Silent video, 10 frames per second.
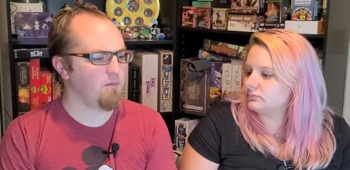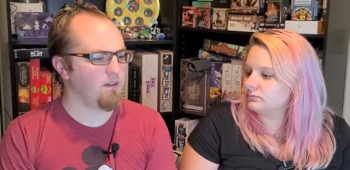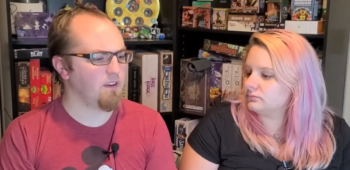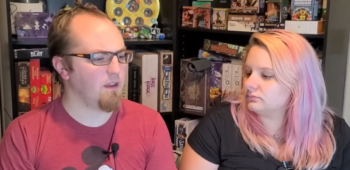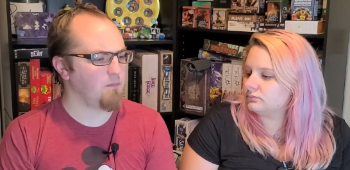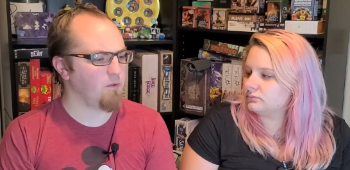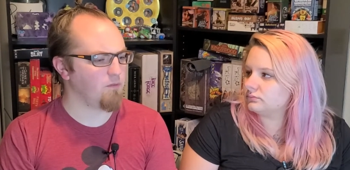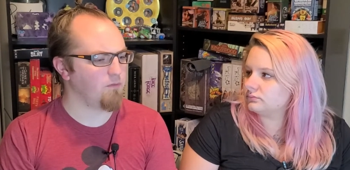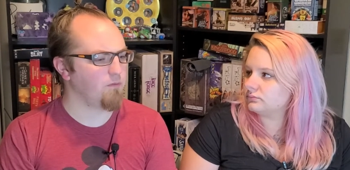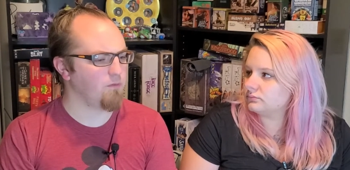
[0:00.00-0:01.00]
Speaker 1: went to get more
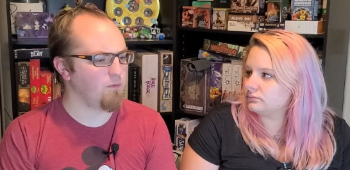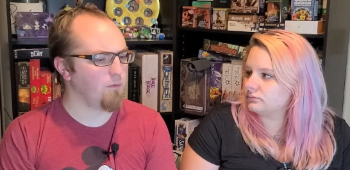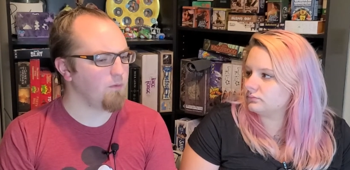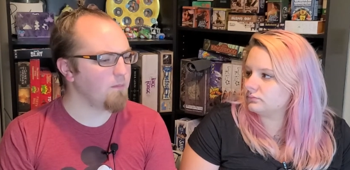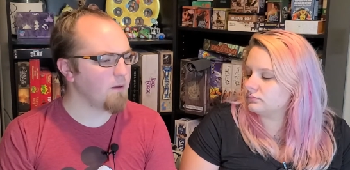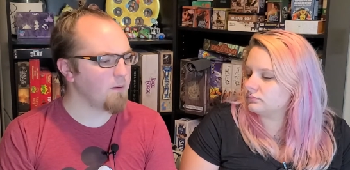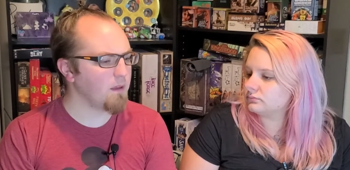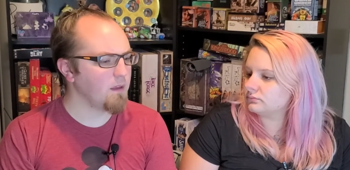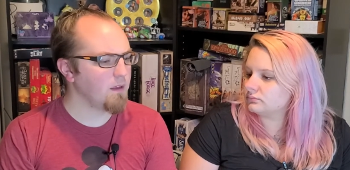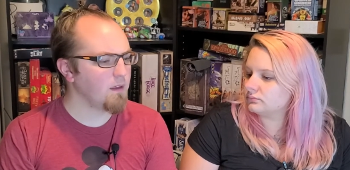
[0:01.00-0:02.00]
food
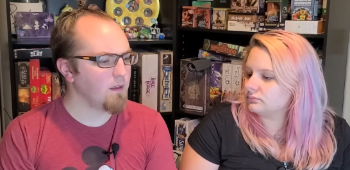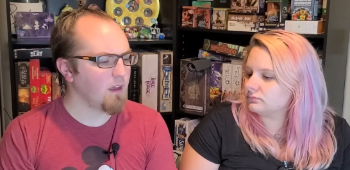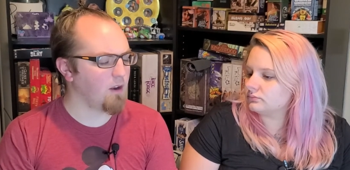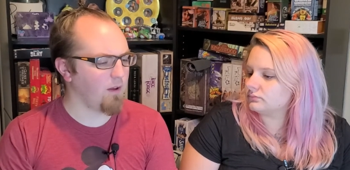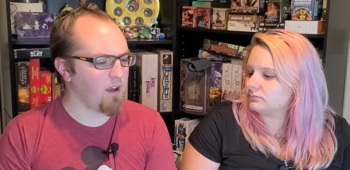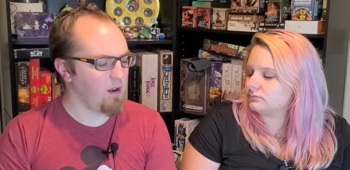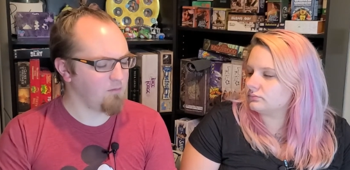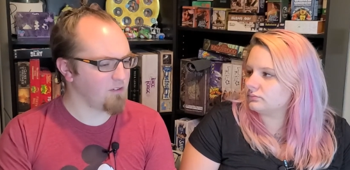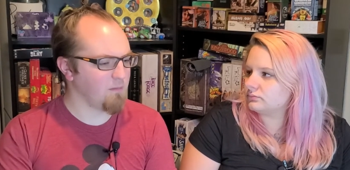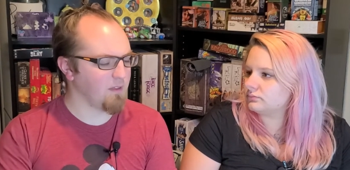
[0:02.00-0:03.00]
maybe I don't know, I got up
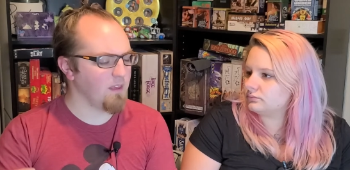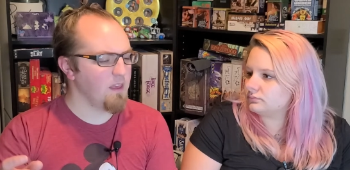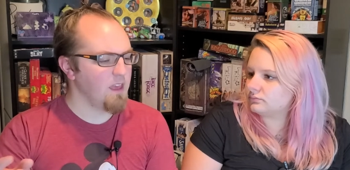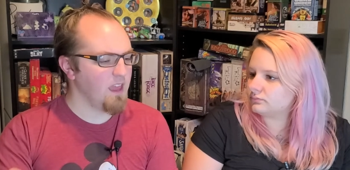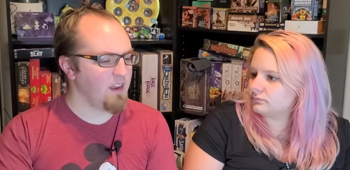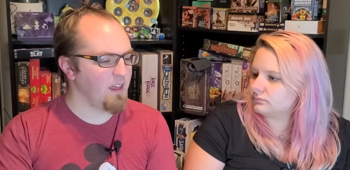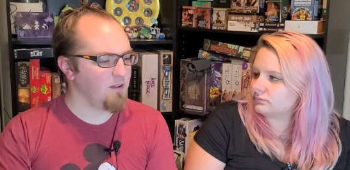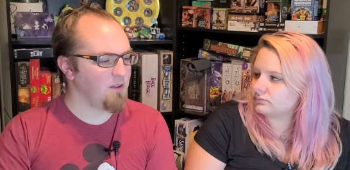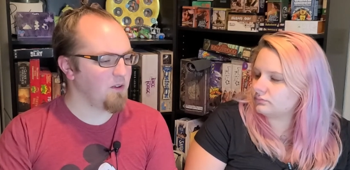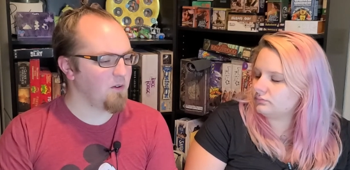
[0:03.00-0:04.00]
for something and I
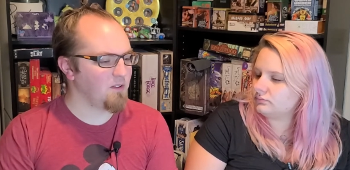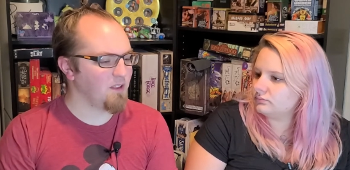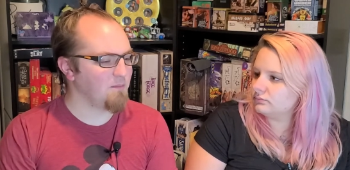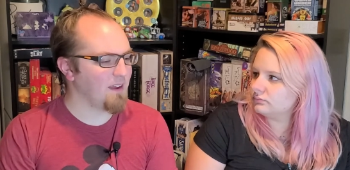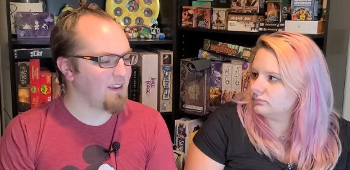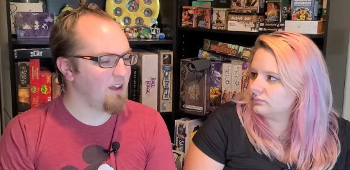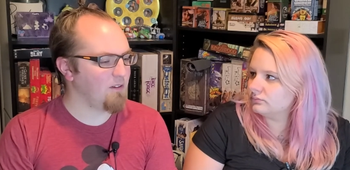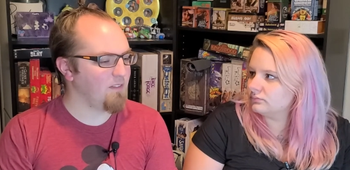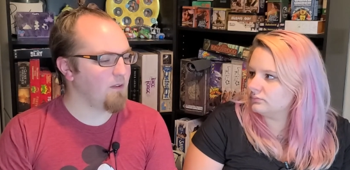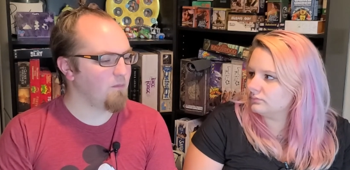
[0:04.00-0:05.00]
go to sit back
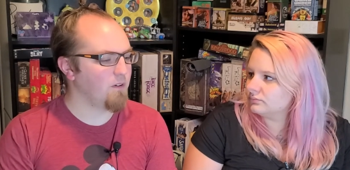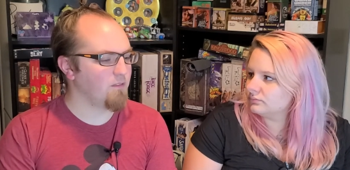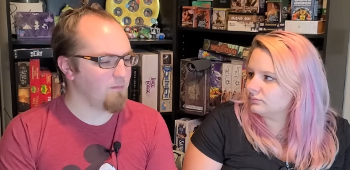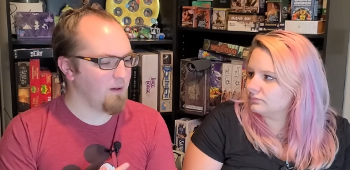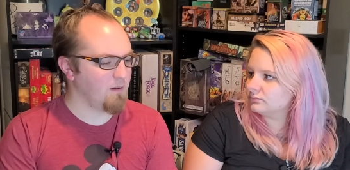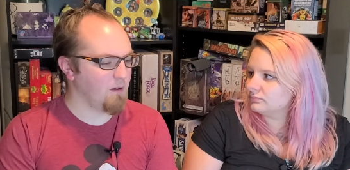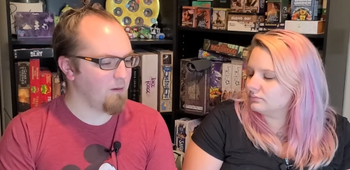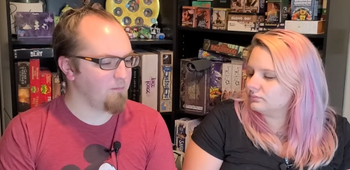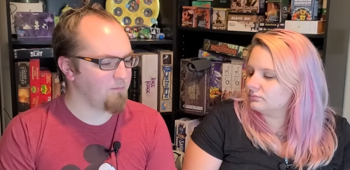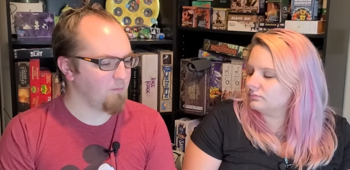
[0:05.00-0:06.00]
down and then one of my,
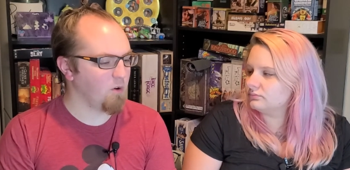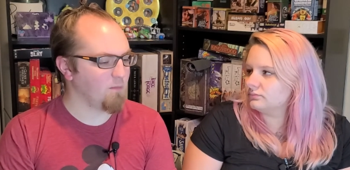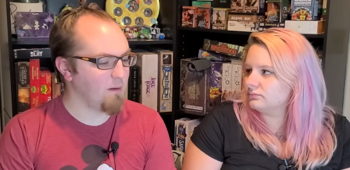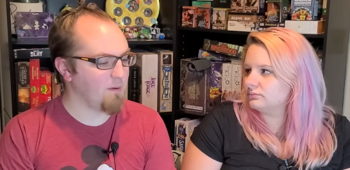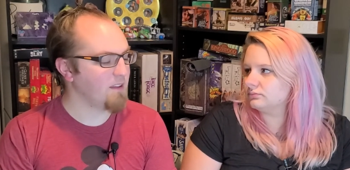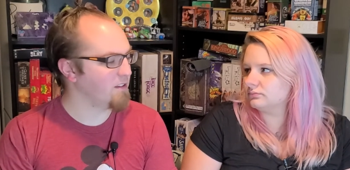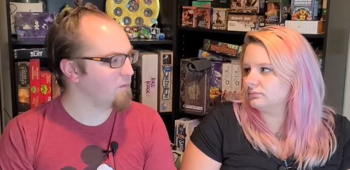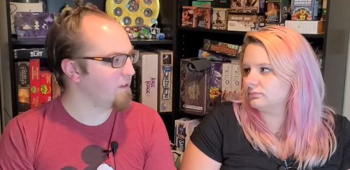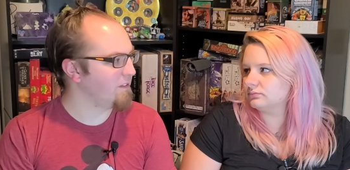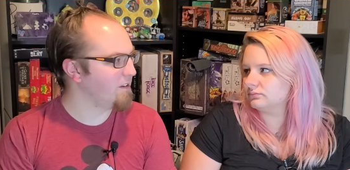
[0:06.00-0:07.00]
um, one of my bosses,
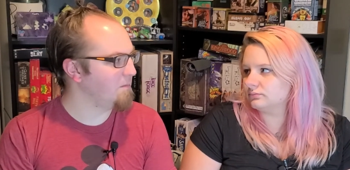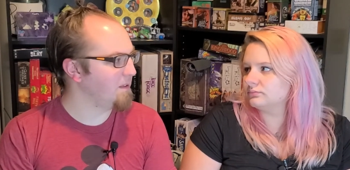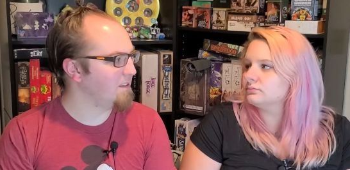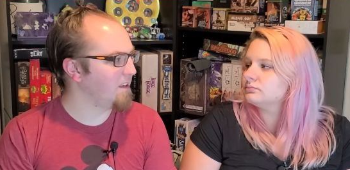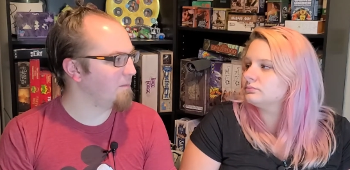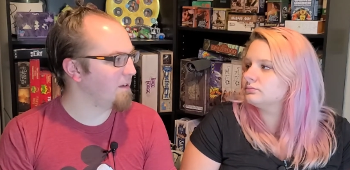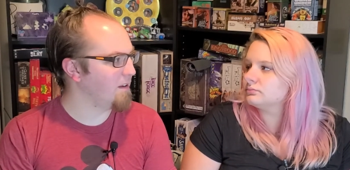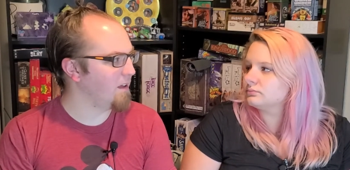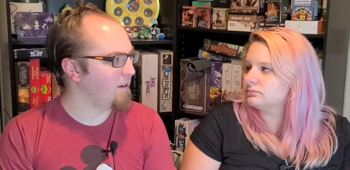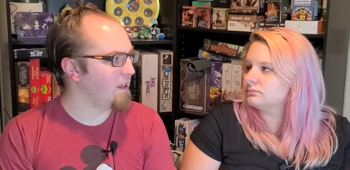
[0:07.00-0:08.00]
one of the team leads came in,
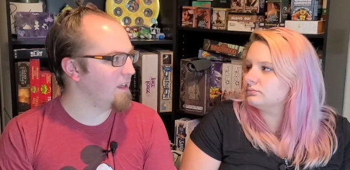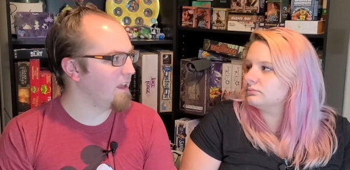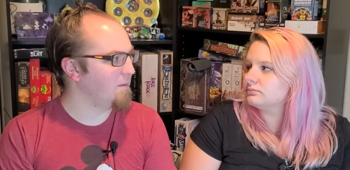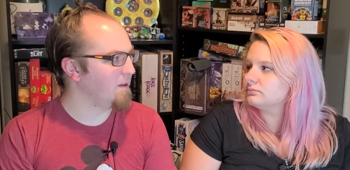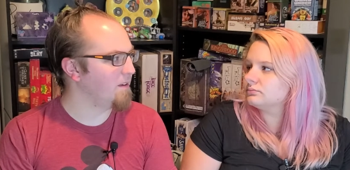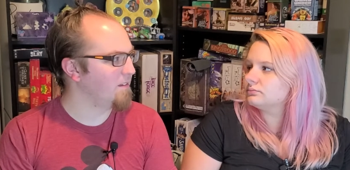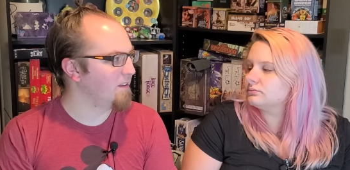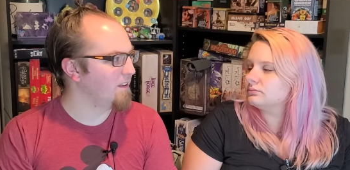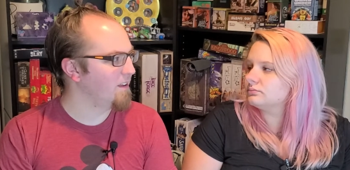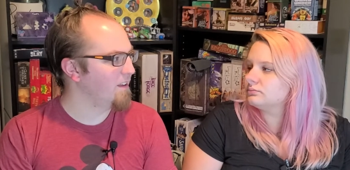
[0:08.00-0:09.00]
uh, Nikki came in
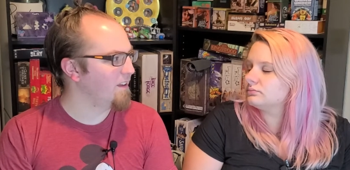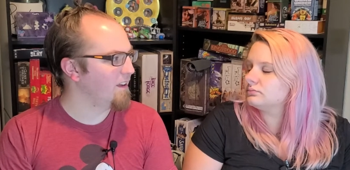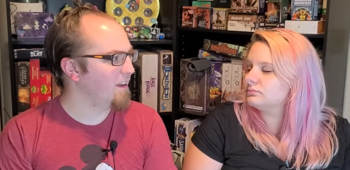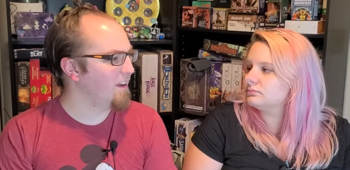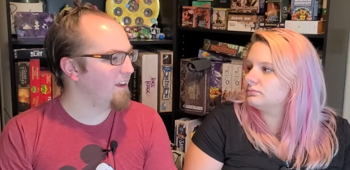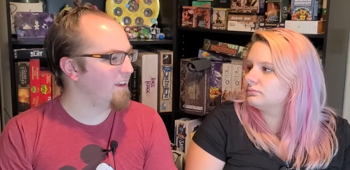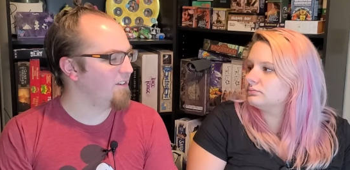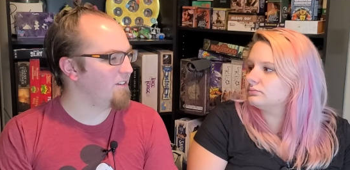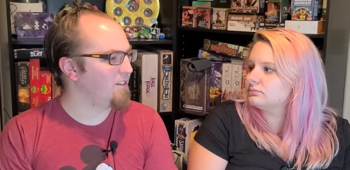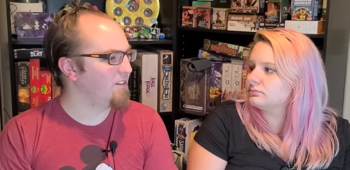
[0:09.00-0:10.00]

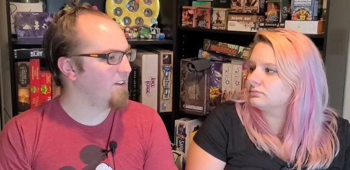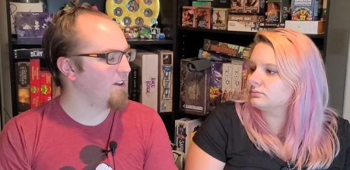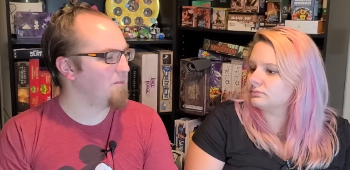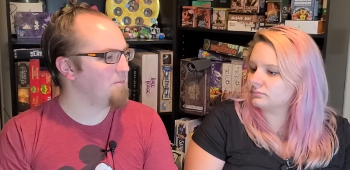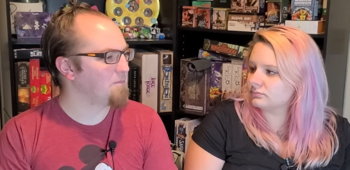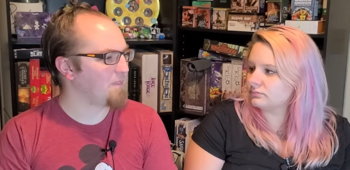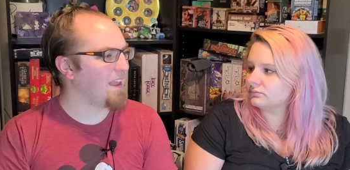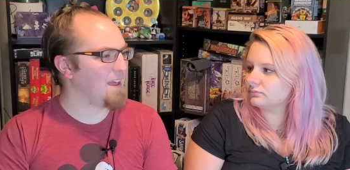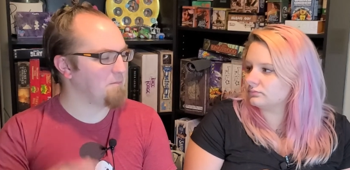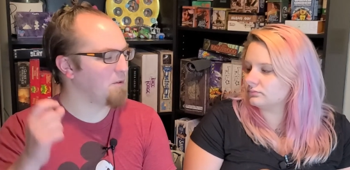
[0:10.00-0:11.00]
and um, I
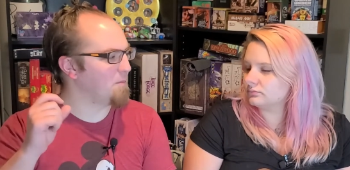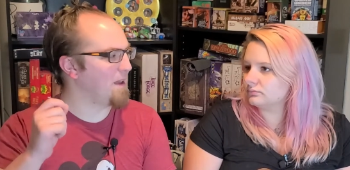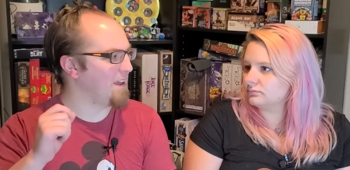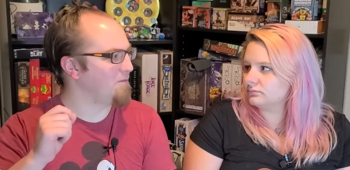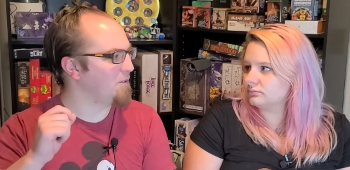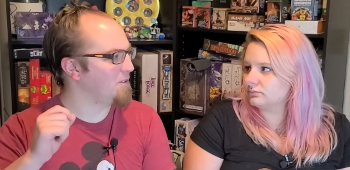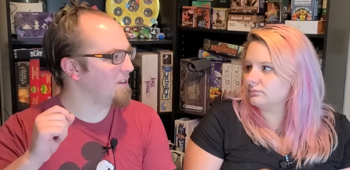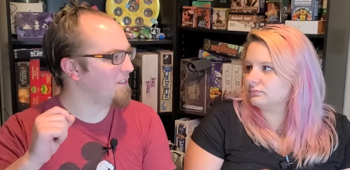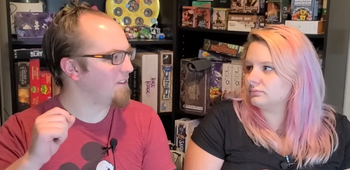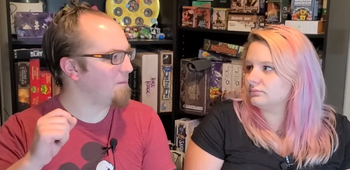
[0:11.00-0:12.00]
had both of my headphones in
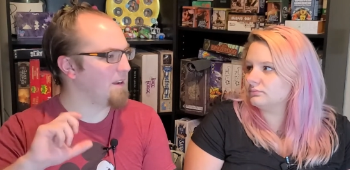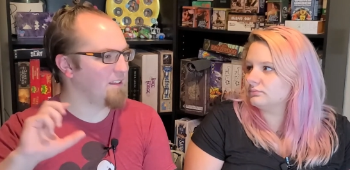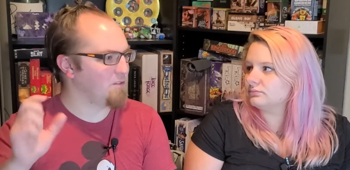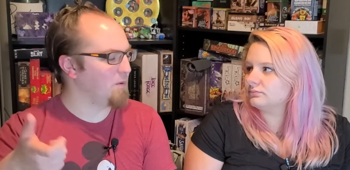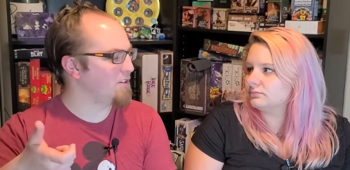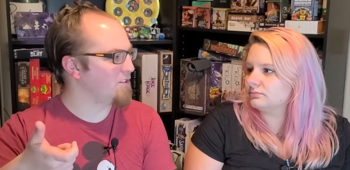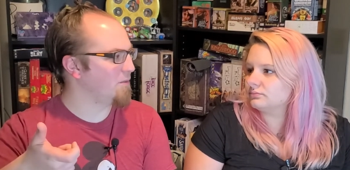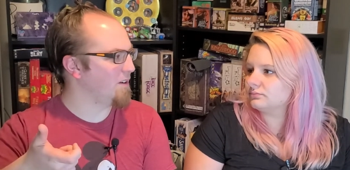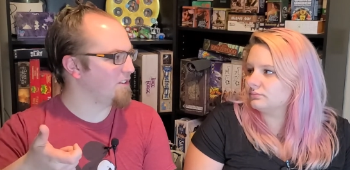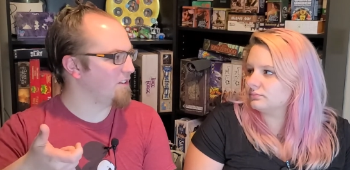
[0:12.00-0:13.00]
at the time and had switched to
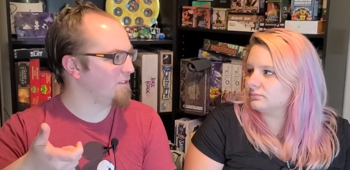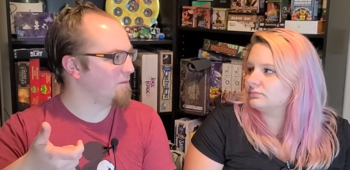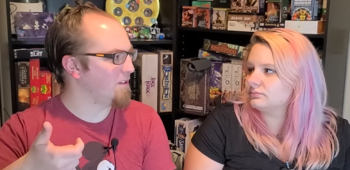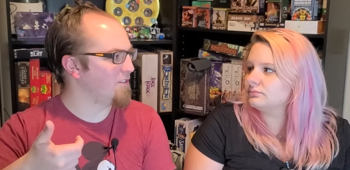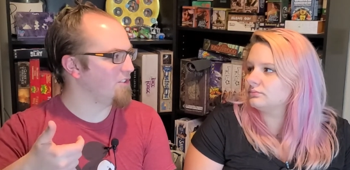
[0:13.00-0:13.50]
watching some stuff